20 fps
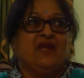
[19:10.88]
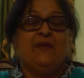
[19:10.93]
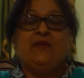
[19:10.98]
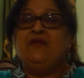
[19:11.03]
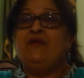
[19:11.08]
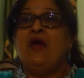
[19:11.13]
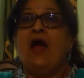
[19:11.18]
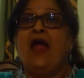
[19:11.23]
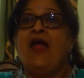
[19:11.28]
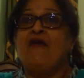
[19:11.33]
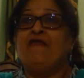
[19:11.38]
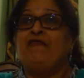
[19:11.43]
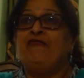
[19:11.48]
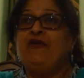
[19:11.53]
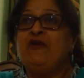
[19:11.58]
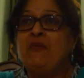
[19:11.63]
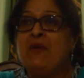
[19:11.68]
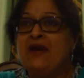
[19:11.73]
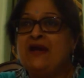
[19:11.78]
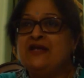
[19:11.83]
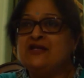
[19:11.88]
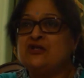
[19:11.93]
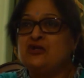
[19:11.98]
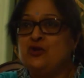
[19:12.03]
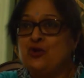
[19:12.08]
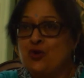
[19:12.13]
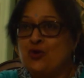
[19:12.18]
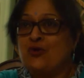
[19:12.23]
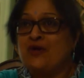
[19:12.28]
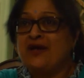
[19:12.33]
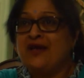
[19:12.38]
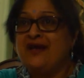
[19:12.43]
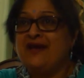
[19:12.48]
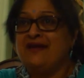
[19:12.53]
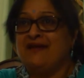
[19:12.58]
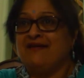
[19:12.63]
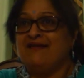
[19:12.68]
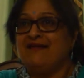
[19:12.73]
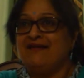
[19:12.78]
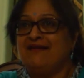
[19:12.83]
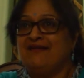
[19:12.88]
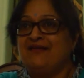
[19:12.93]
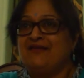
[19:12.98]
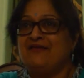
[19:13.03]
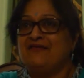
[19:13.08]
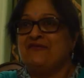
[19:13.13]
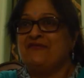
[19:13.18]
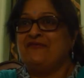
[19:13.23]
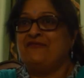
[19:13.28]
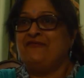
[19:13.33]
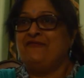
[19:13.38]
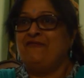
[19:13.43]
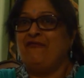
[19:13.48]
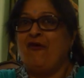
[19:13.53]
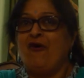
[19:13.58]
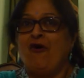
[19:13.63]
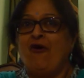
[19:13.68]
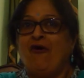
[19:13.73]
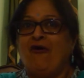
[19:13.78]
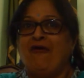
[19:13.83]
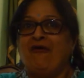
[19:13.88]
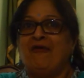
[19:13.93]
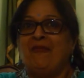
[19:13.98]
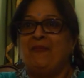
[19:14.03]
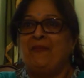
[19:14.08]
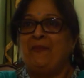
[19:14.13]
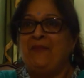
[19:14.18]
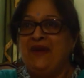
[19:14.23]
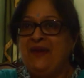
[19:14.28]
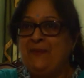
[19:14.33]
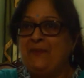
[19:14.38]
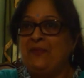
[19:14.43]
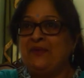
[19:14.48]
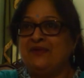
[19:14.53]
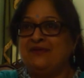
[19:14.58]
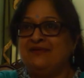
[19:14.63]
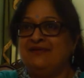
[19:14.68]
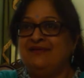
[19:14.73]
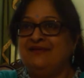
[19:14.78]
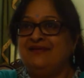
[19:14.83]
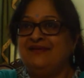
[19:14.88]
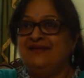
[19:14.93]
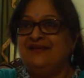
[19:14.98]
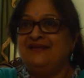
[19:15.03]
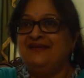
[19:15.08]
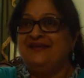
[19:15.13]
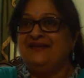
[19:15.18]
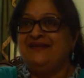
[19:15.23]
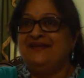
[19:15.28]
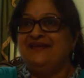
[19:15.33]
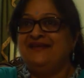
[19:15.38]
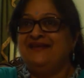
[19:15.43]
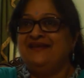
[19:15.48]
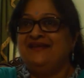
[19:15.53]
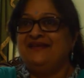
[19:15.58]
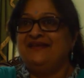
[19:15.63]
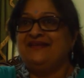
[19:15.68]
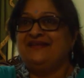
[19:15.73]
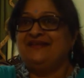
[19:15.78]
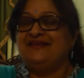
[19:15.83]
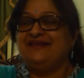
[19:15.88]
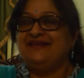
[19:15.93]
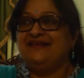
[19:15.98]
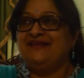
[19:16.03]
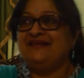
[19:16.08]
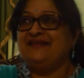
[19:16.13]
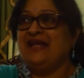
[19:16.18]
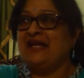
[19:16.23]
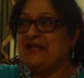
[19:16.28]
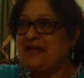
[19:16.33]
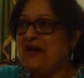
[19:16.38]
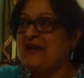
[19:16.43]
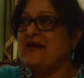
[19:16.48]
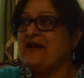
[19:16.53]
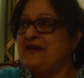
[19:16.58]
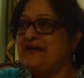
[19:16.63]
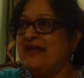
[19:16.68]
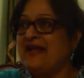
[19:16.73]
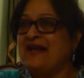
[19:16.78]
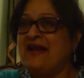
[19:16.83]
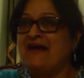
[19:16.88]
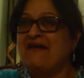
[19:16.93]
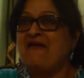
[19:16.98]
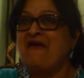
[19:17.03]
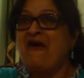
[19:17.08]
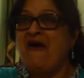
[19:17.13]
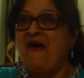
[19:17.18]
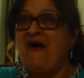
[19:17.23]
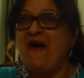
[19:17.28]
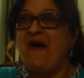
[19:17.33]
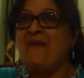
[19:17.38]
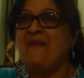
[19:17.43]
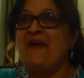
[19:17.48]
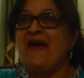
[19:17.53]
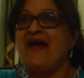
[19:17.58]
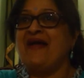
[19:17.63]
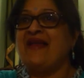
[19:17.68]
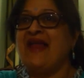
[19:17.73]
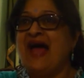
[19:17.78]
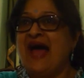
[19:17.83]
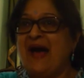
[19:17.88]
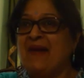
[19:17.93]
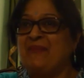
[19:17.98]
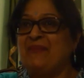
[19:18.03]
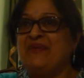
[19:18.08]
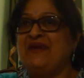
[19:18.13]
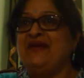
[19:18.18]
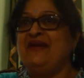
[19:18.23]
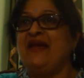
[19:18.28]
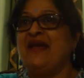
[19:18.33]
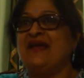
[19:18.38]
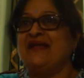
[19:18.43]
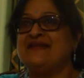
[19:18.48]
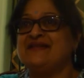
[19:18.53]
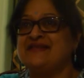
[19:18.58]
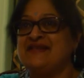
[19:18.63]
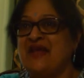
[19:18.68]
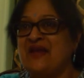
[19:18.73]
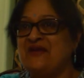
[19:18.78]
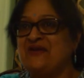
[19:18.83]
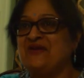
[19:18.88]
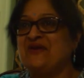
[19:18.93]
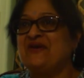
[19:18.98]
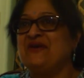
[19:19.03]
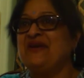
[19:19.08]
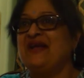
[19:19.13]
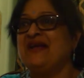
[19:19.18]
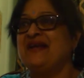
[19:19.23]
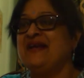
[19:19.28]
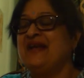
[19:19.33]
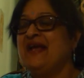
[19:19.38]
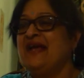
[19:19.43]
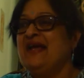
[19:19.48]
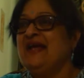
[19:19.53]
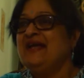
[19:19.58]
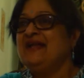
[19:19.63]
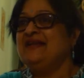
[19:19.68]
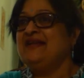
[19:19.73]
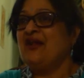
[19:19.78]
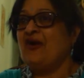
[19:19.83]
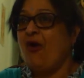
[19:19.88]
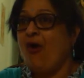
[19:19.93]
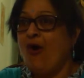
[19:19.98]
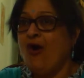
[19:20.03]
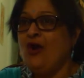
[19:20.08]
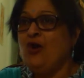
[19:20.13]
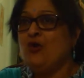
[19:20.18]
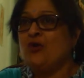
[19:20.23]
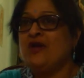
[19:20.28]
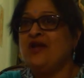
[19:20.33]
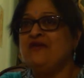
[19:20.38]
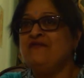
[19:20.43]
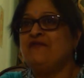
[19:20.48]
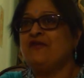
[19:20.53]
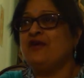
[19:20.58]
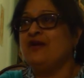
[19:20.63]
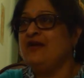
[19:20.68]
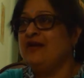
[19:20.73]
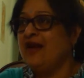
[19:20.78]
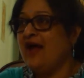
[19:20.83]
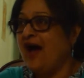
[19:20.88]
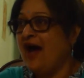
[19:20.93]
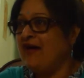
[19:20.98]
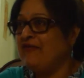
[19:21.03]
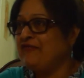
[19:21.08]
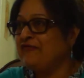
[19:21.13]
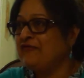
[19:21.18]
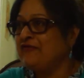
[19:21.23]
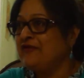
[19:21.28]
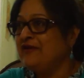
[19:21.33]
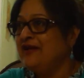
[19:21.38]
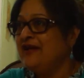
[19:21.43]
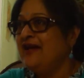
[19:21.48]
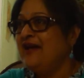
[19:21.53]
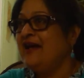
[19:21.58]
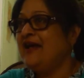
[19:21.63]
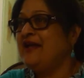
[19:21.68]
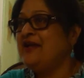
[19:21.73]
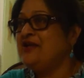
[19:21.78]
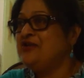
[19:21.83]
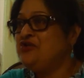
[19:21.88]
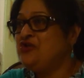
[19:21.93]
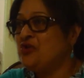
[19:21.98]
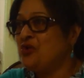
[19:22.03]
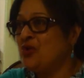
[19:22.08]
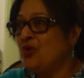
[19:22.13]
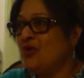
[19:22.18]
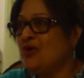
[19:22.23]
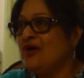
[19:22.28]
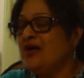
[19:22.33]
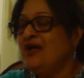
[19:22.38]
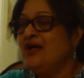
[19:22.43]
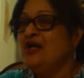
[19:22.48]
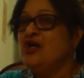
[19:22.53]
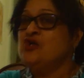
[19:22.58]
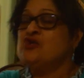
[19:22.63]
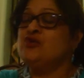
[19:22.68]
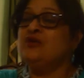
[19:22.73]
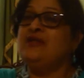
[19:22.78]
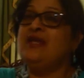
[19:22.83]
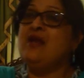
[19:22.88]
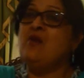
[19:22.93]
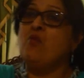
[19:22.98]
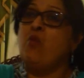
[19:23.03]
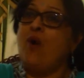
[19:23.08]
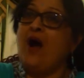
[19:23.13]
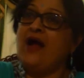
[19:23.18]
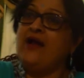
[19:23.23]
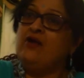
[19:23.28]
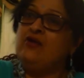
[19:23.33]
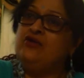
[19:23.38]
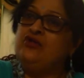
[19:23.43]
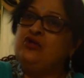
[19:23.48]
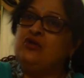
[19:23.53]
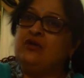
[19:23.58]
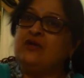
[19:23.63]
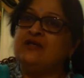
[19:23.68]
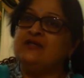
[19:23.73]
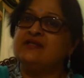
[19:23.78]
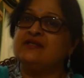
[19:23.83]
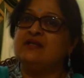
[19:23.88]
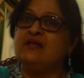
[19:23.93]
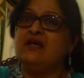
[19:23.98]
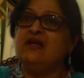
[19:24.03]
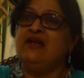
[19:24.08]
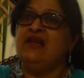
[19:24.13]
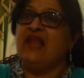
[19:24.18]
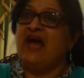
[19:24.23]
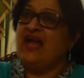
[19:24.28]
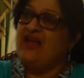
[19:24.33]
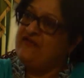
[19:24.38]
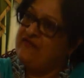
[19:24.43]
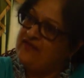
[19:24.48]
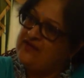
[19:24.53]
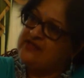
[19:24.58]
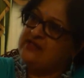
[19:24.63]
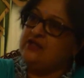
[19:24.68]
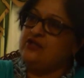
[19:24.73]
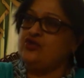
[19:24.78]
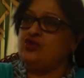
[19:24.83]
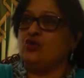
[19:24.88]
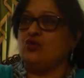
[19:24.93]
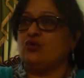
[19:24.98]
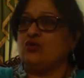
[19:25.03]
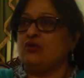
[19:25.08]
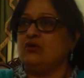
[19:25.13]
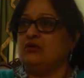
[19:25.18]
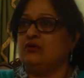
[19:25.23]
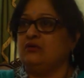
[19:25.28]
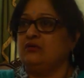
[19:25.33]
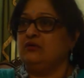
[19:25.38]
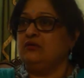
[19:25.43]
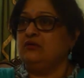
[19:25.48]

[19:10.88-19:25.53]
I mean, everyone is looking for people that are calm and happy and centered, and they're all looking for a laugh and a joke. So then why don't you consider life as a joke?